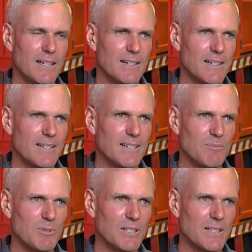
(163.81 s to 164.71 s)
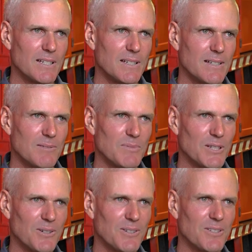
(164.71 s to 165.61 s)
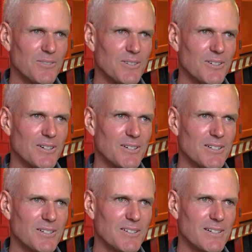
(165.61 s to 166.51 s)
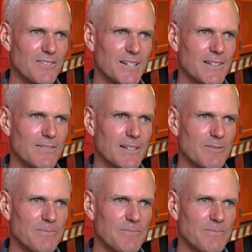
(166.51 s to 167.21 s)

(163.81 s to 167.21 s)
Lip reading: needed to be behind the fire, not in front of it.